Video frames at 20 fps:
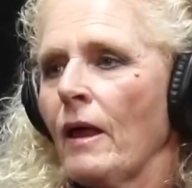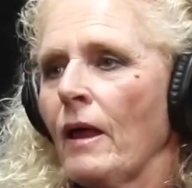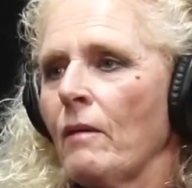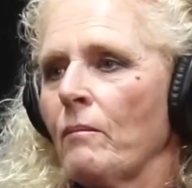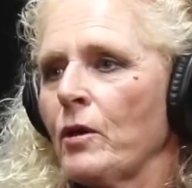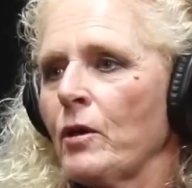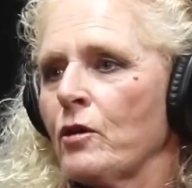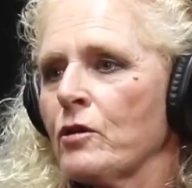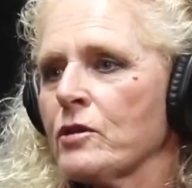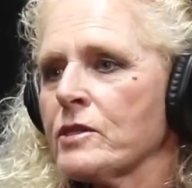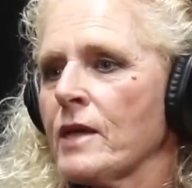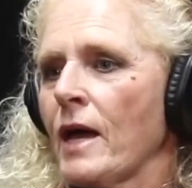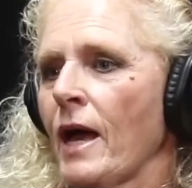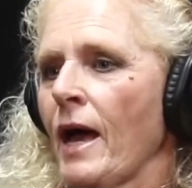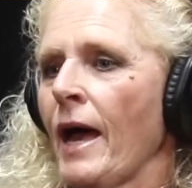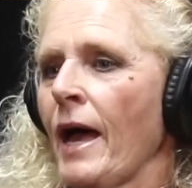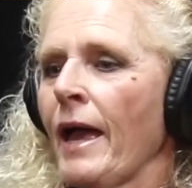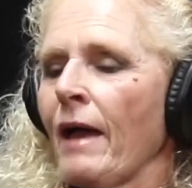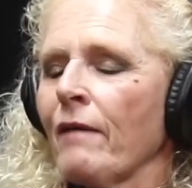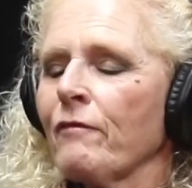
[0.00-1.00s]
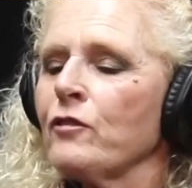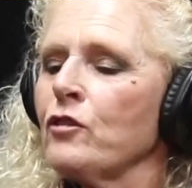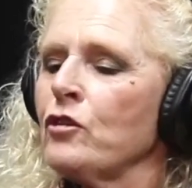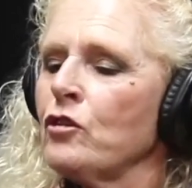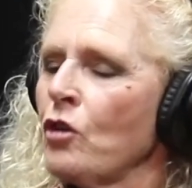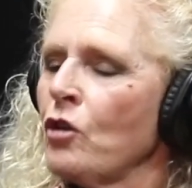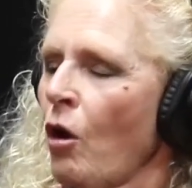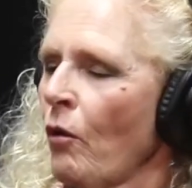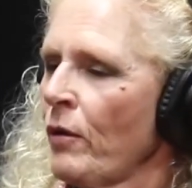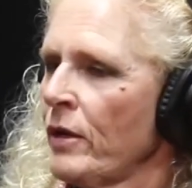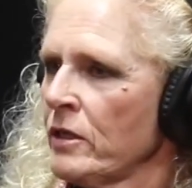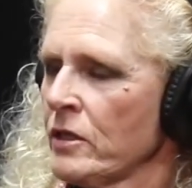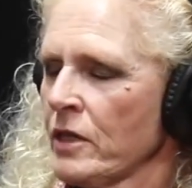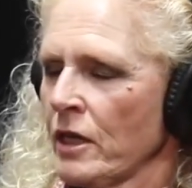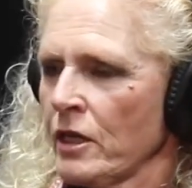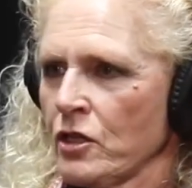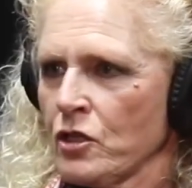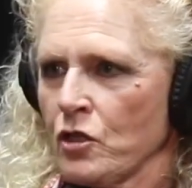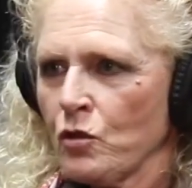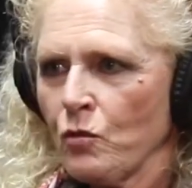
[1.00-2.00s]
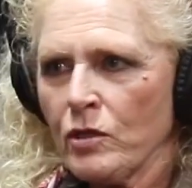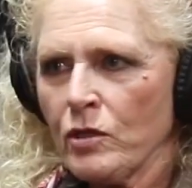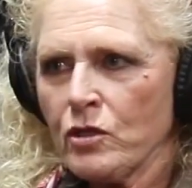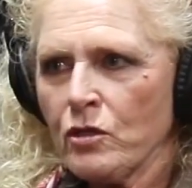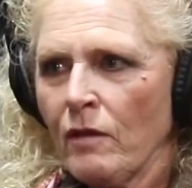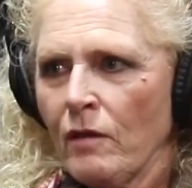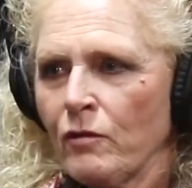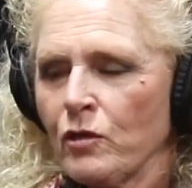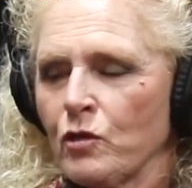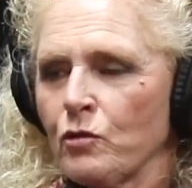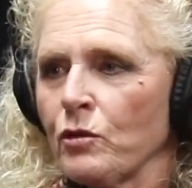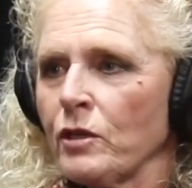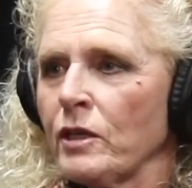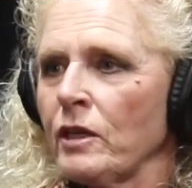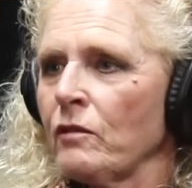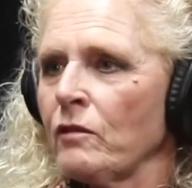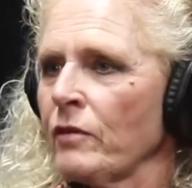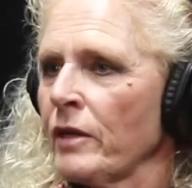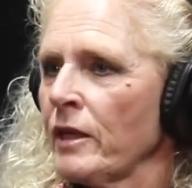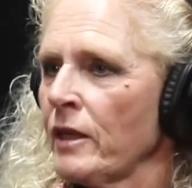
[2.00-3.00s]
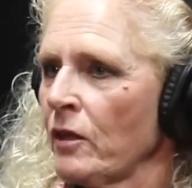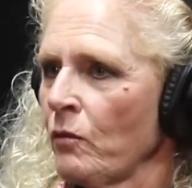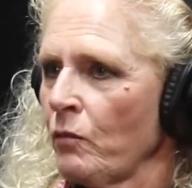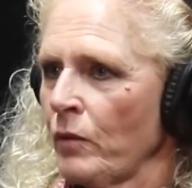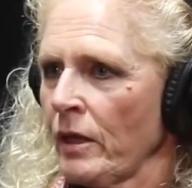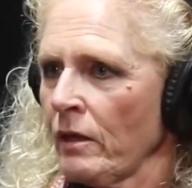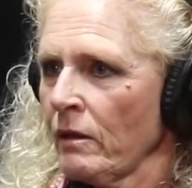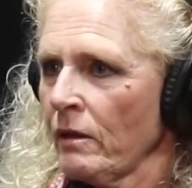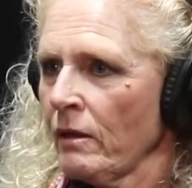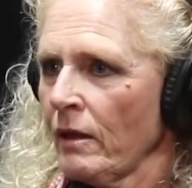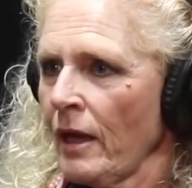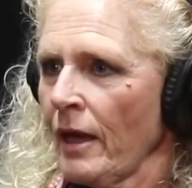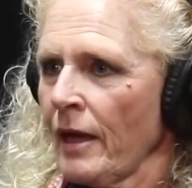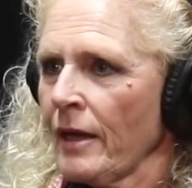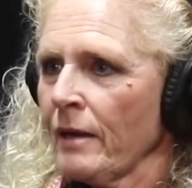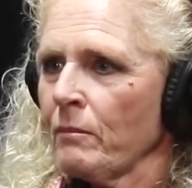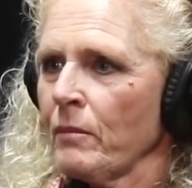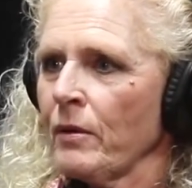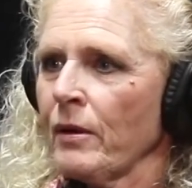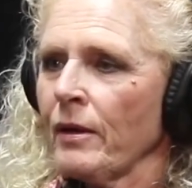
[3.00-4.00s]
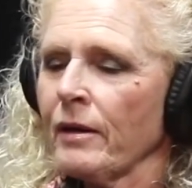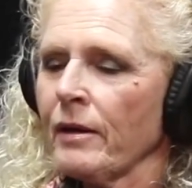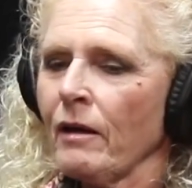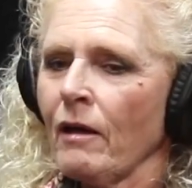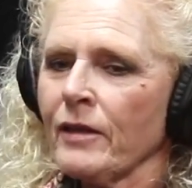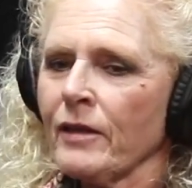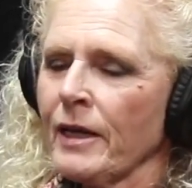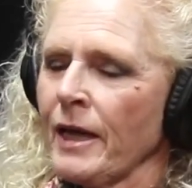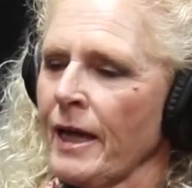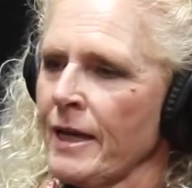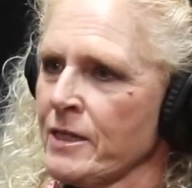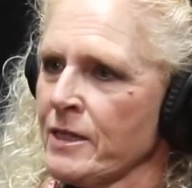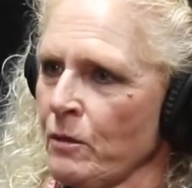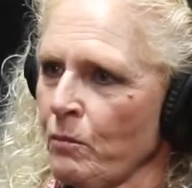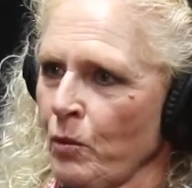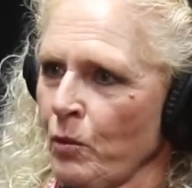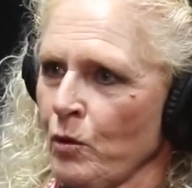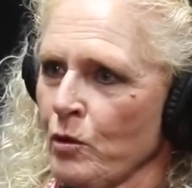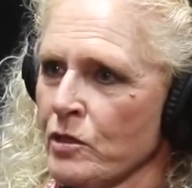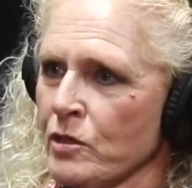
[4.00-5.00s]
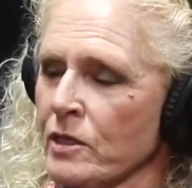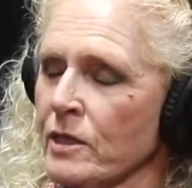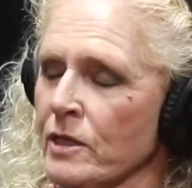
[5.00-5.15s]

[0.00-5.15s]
because I have no intention whatsoever to reinvent the wheel. I am mm. a rather lazy person.